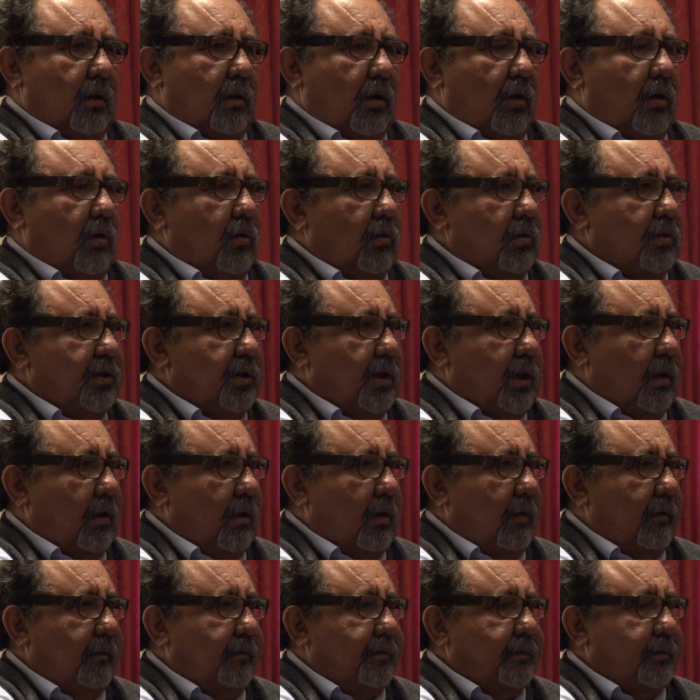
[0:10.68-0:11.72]
local
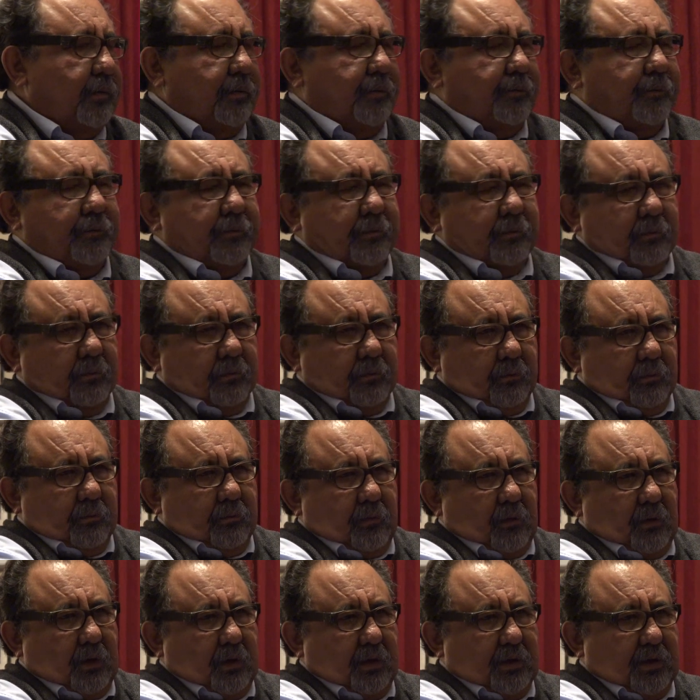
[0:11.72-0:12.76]
sheriff
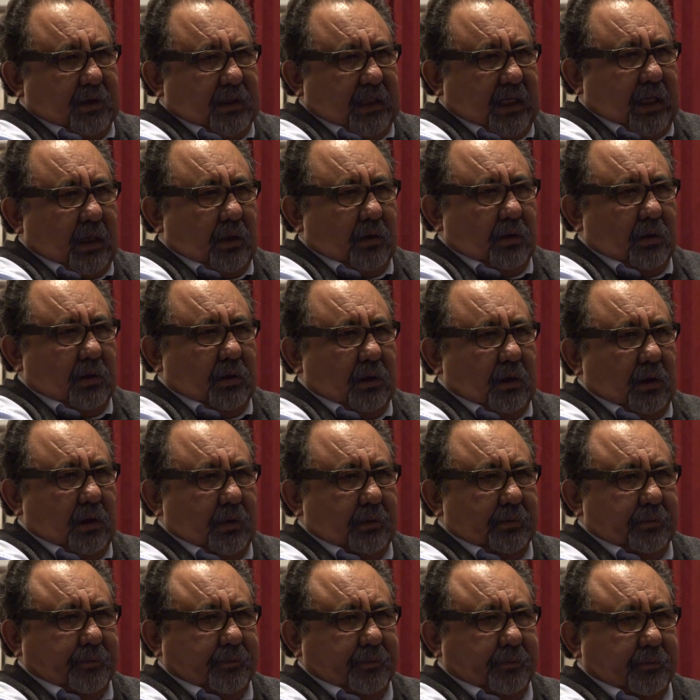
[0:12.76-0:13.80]
slaughtered
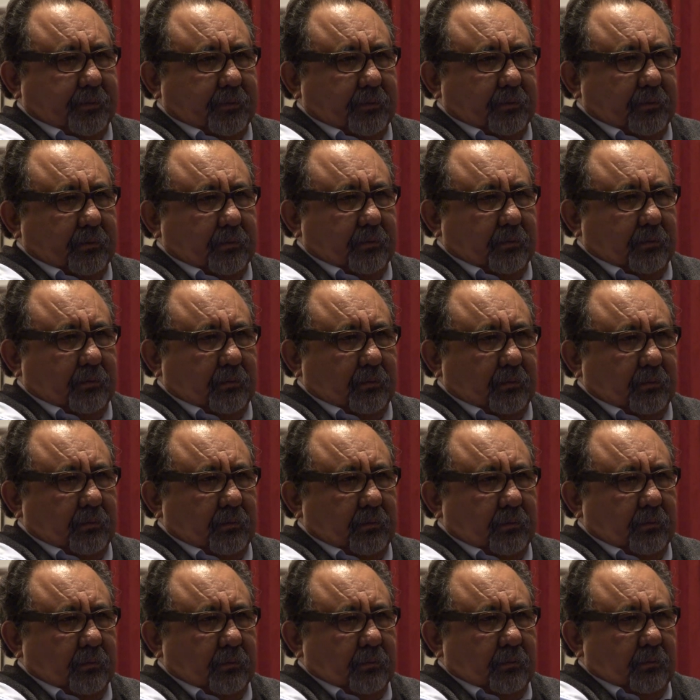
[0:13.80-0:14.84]

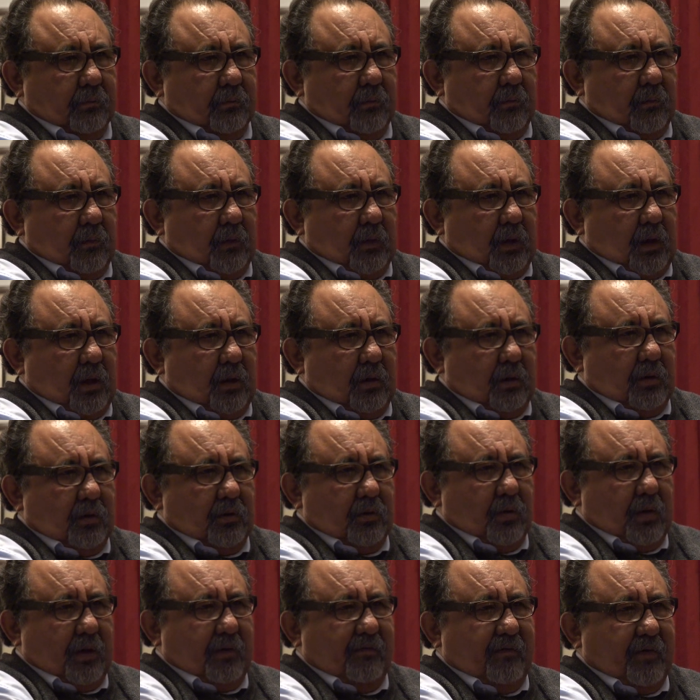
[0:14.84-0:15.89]

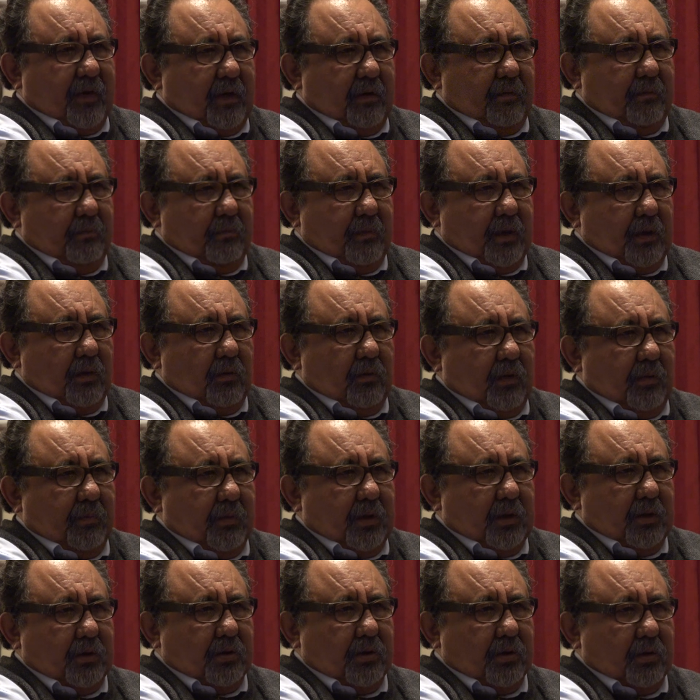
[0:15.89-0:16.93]
125 men,
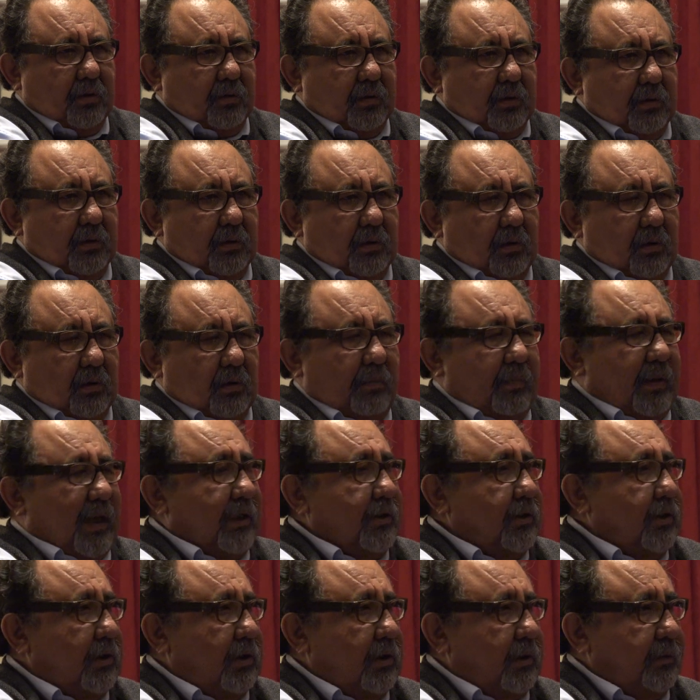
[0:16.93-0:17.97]
women, and children,
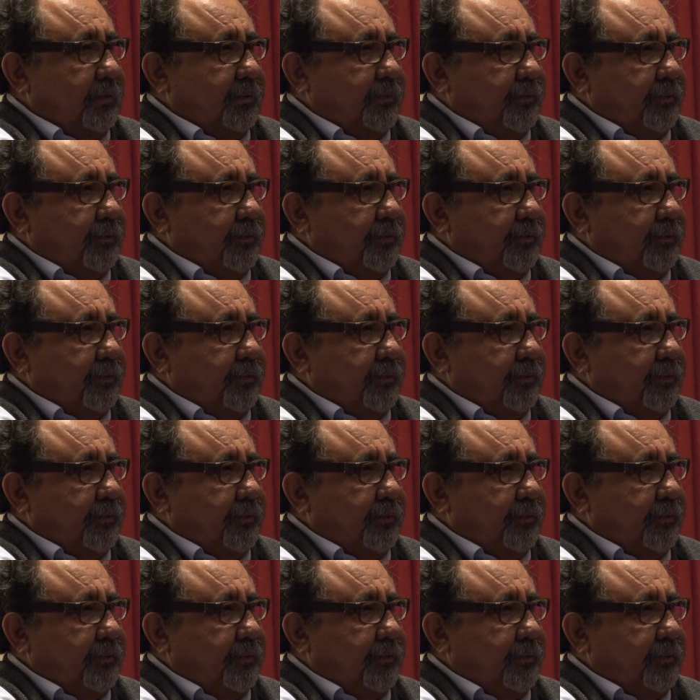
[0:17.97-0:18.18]
Apache,